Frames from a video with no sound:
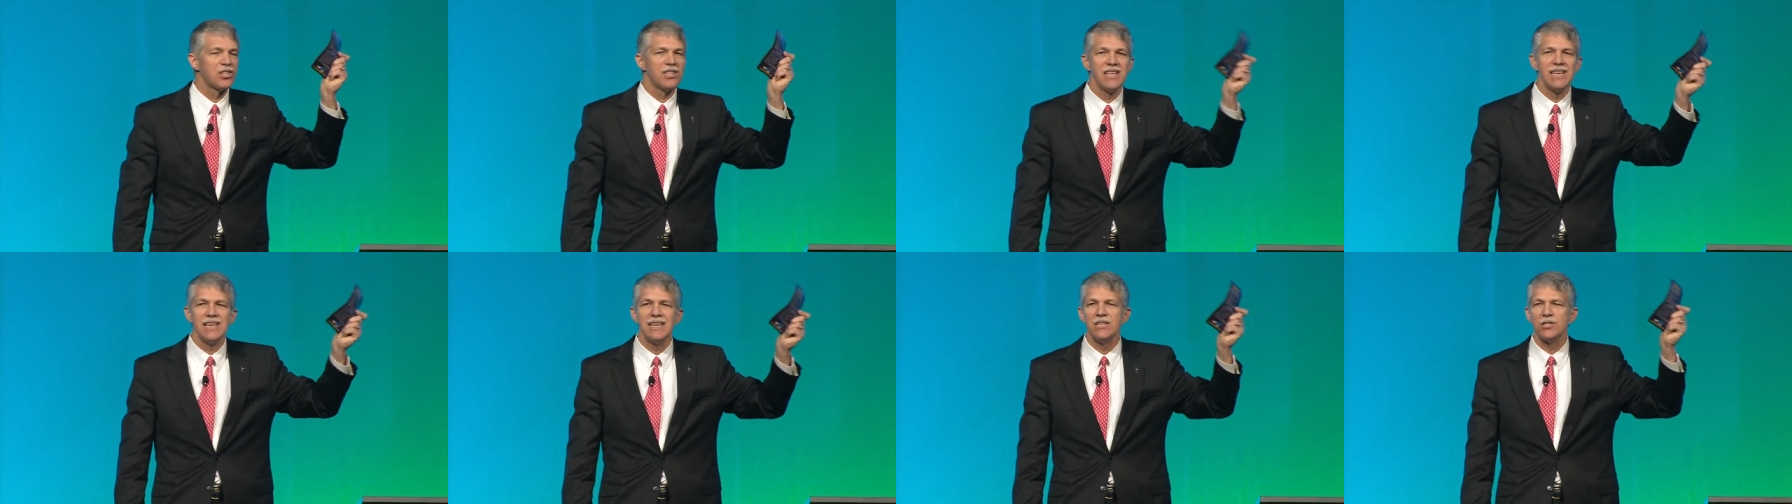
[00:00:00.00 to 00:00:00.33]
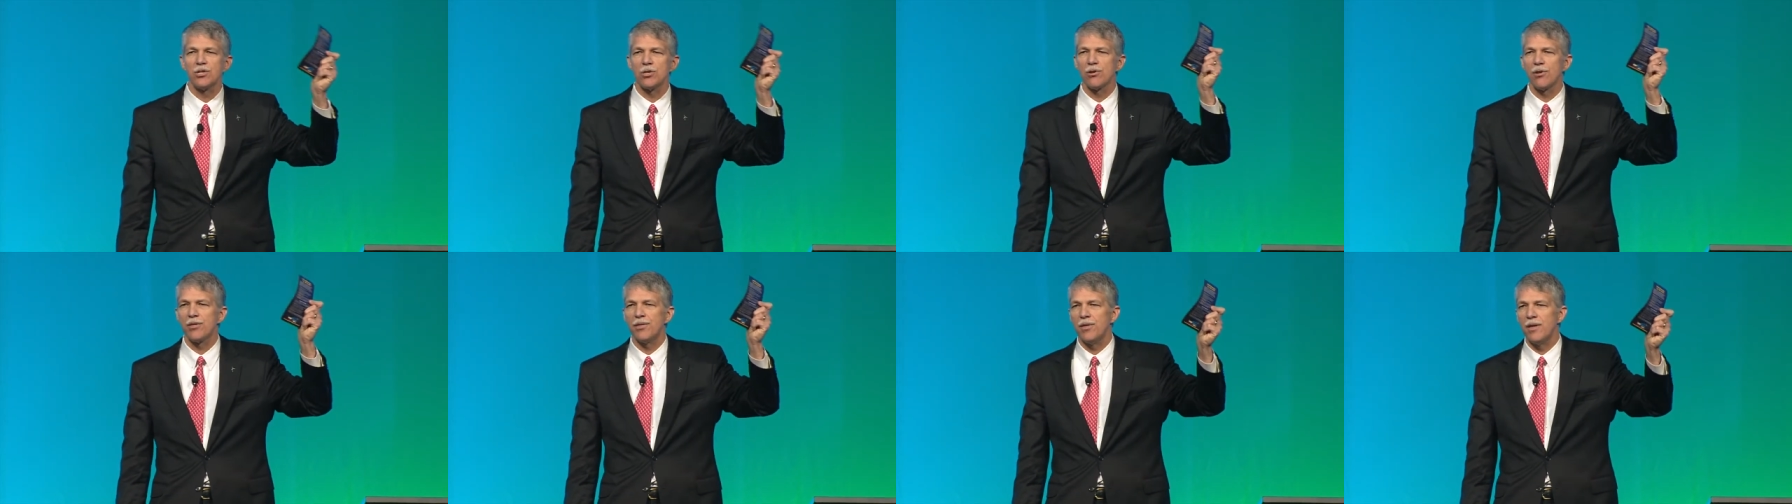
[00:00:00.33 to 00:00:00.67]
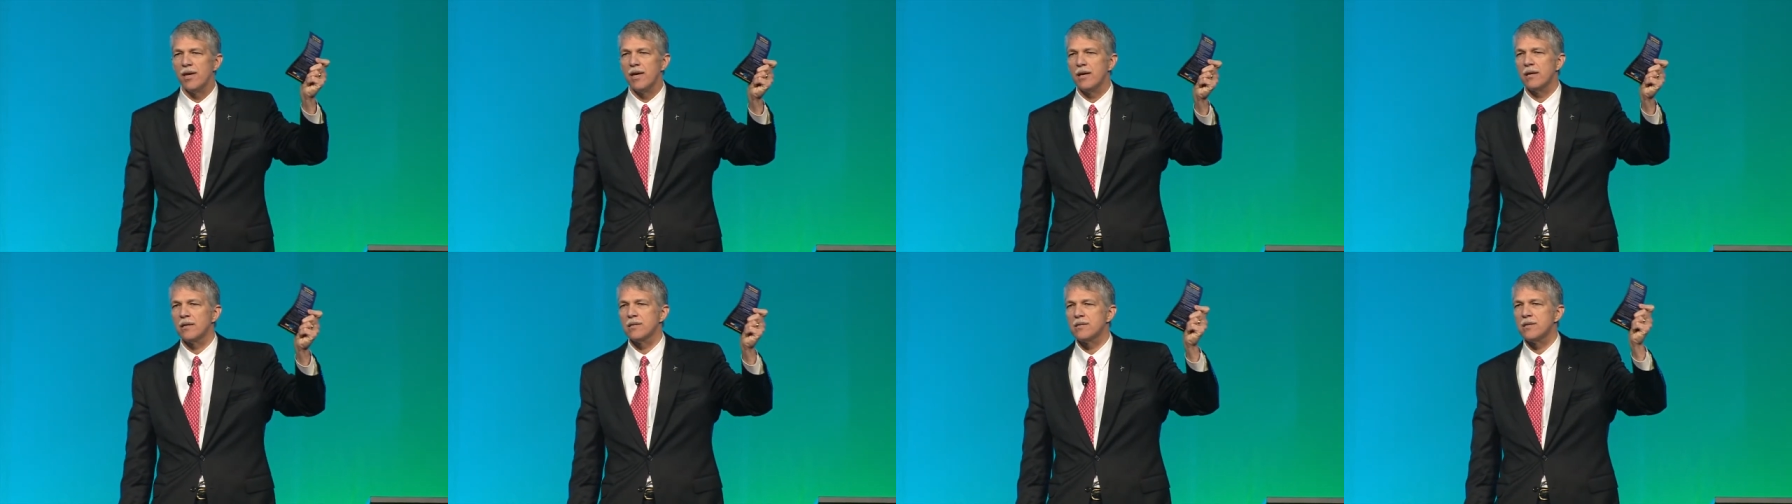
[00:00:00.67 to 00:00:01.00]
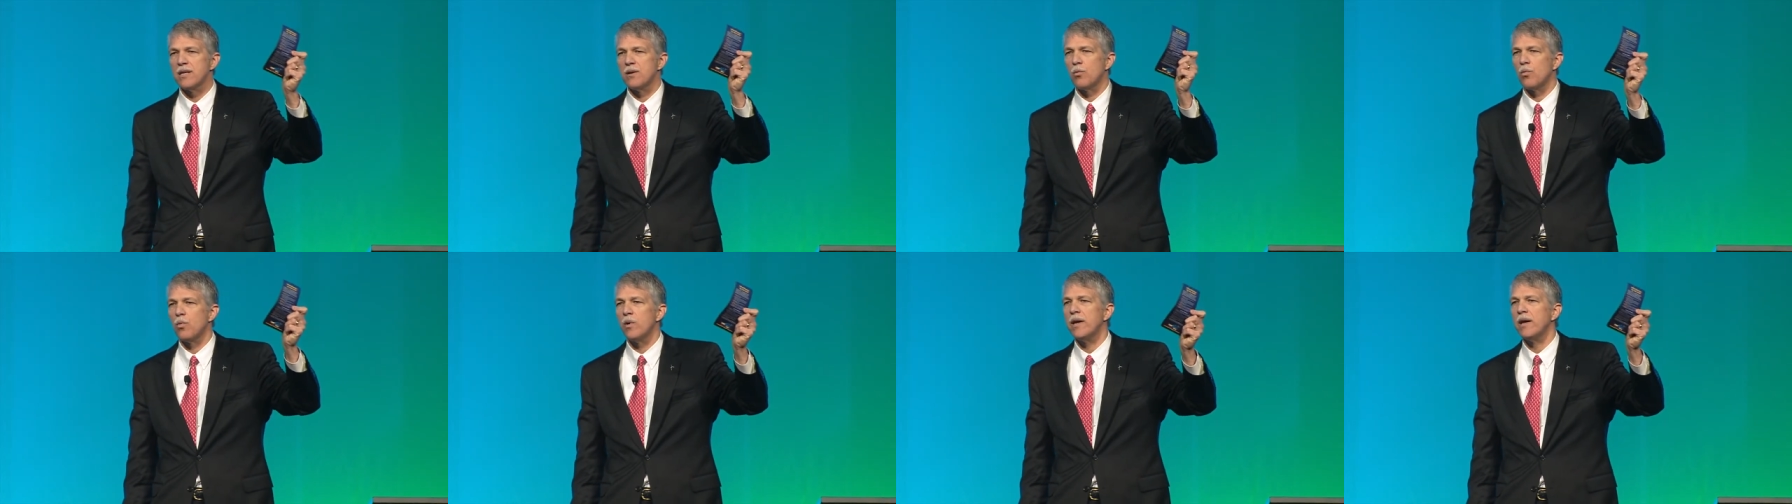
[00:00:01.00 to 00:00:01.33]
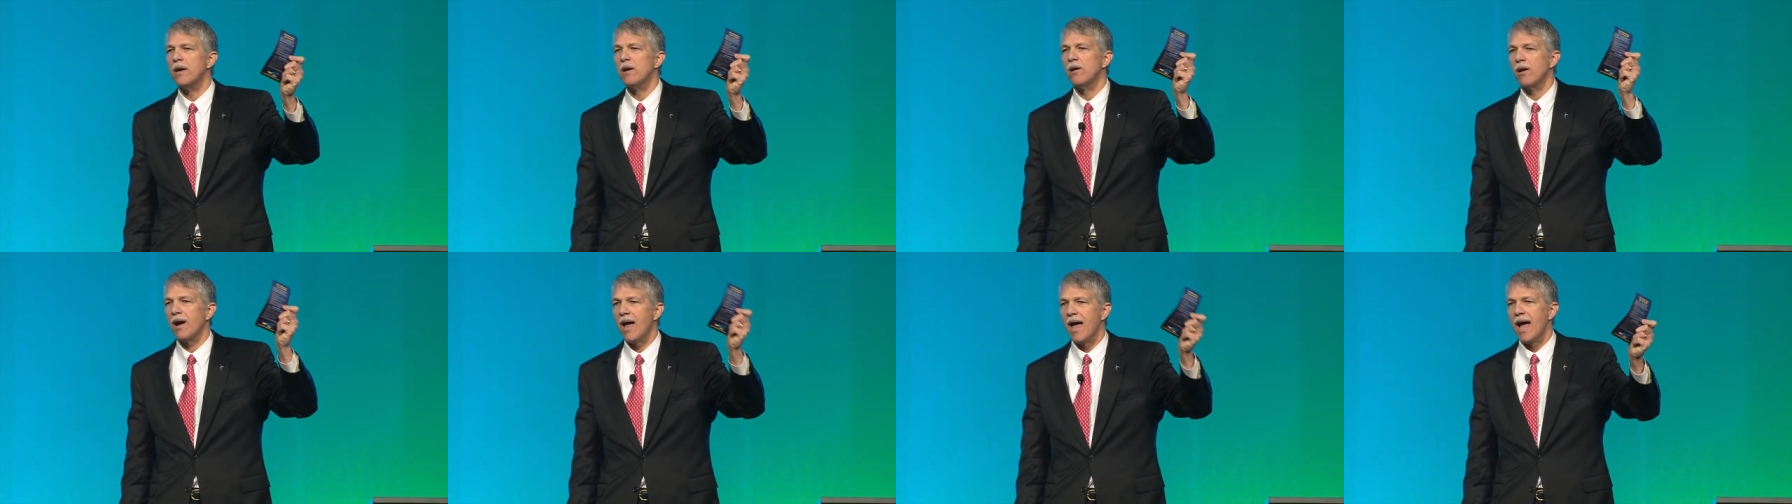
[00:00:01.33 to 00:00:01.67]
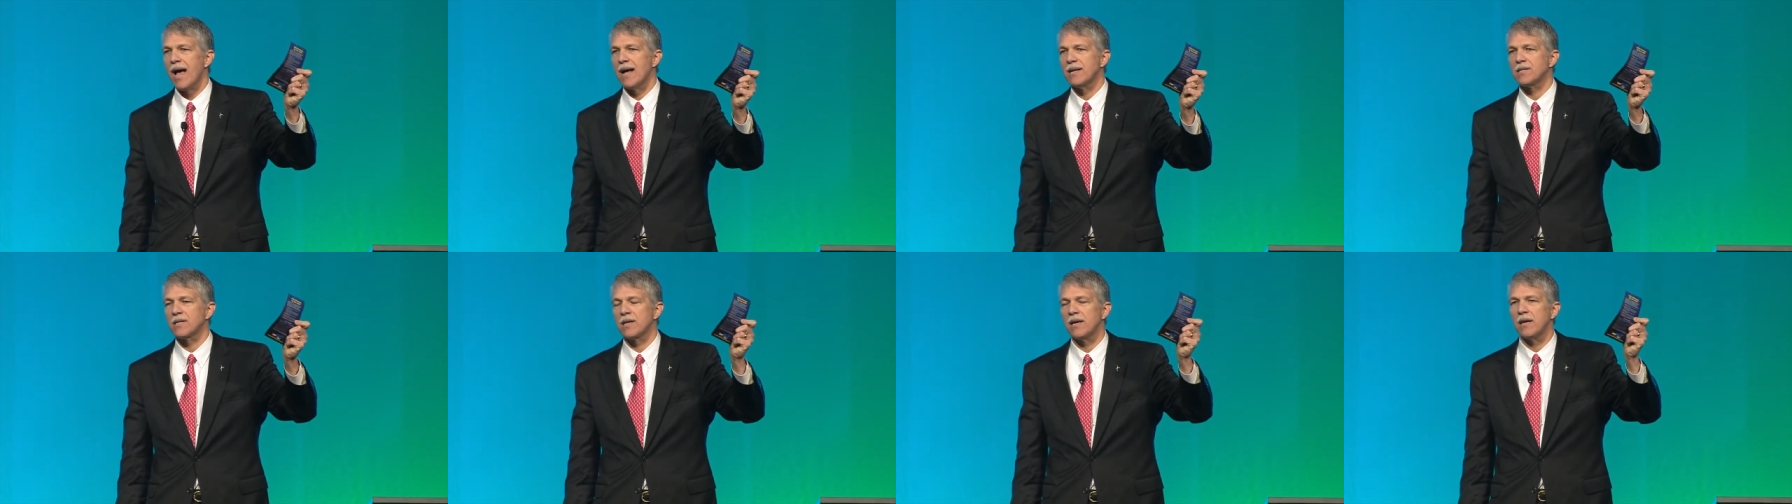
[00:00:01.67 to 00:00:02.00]
These are things that we are
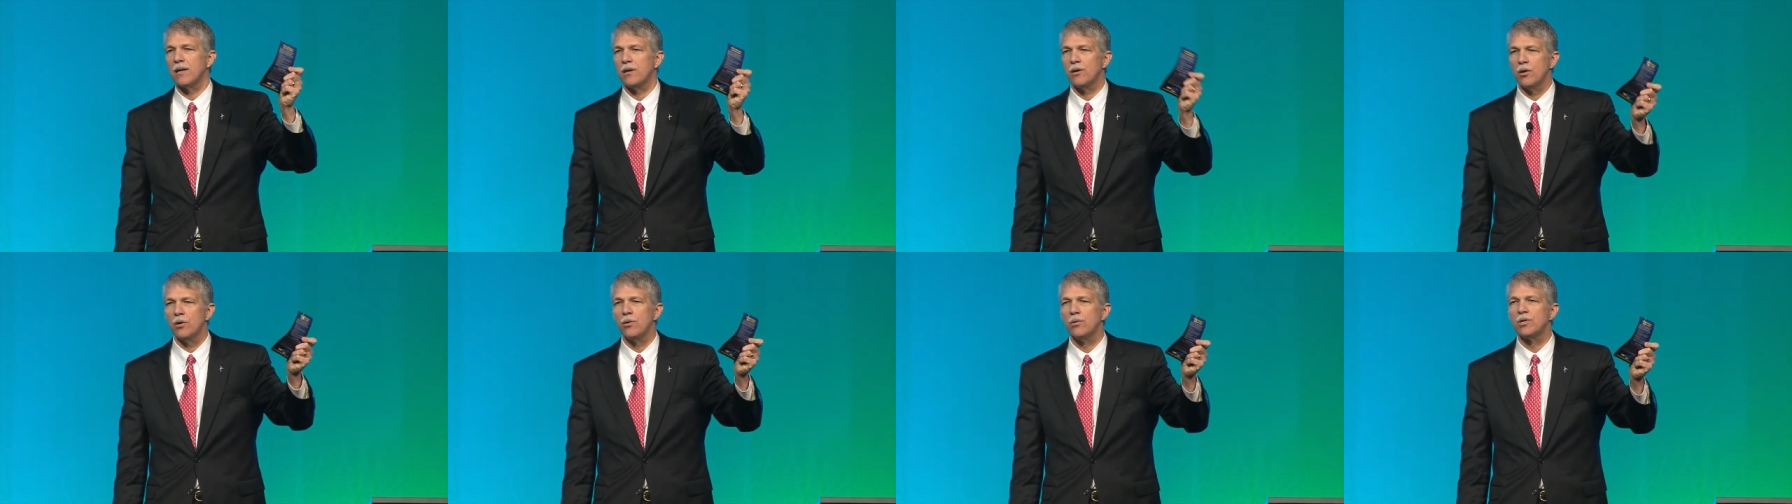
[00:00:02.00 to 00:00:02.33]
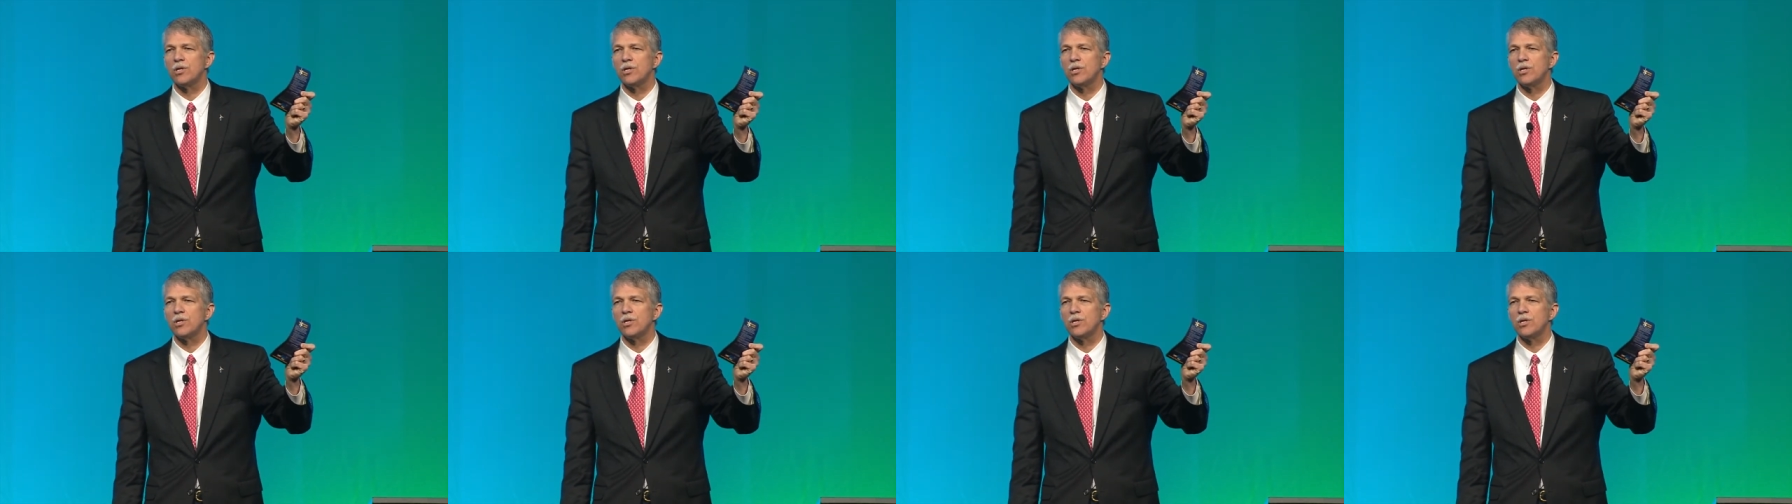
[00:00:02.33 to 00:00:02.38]
asking you